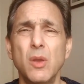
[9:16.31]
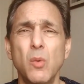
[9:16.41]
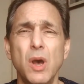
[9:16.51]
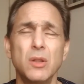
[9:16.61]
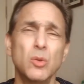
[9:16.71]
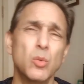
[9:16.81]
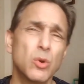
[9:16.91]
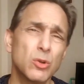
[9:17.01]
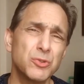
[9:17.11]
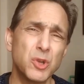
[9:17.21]
want in the
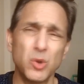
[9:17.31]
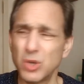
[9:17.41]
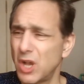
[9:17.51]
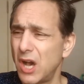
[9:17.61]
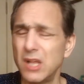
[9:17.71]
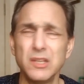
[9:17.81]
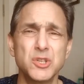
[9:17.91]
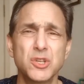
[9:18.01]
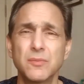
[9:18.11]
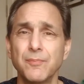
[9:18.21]
world, to go to
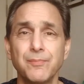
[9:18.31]
college.